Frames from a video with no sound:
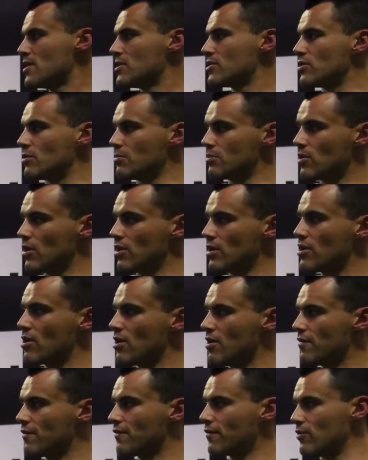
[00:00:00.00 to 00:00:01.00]
So I'm going to
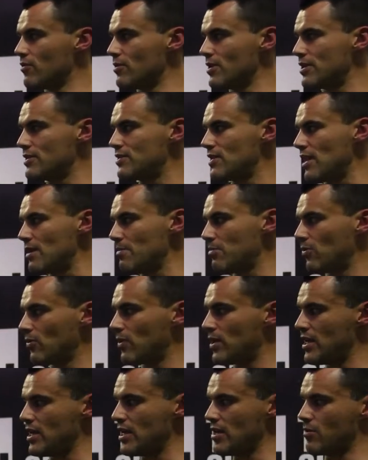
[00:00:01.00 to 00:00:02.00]
go through an example
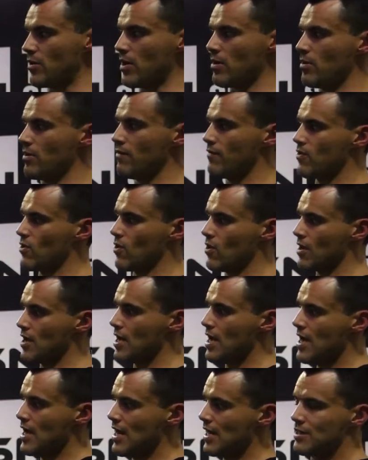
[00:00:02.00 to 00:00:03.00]
here where we've
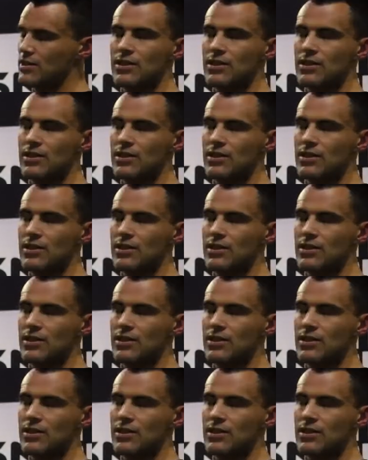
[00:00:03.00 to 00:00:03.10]
got a